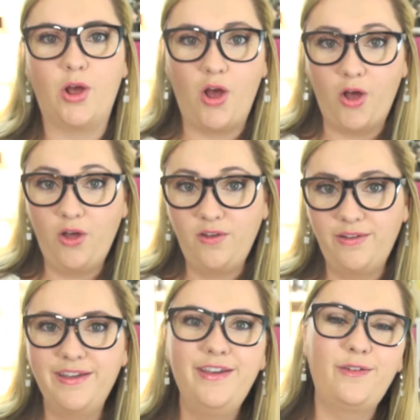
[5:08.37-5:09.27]
a
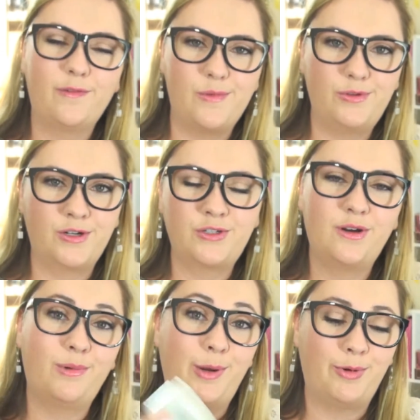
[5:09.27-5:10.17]
haul from the
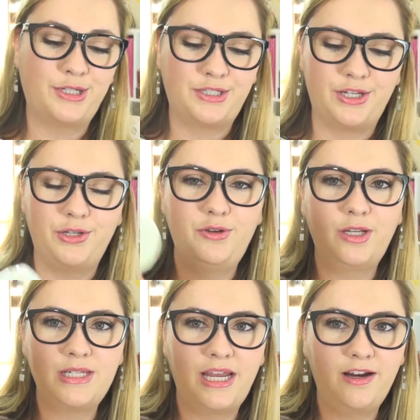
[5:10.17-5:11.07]
drugstore where I purchased a new
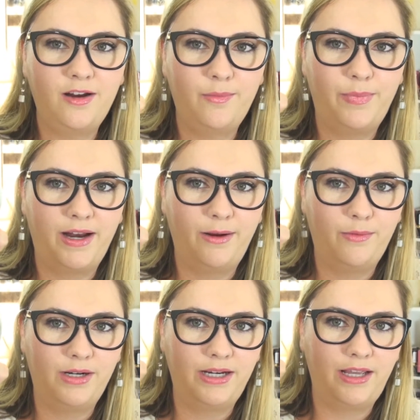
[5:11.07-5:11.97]
container, but I
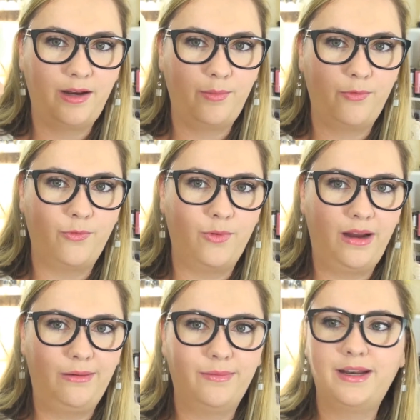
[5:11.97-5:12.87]
wanted to get it before
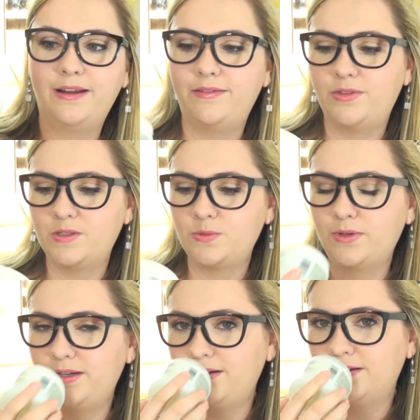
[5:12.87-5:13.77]
I ran out of this
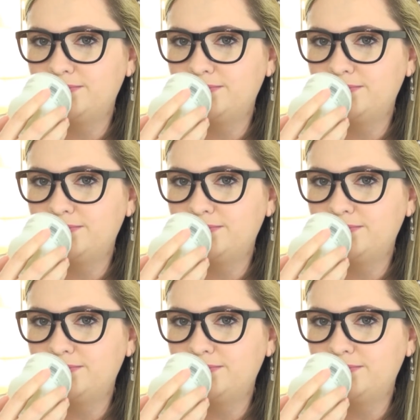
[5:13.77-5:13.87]
one.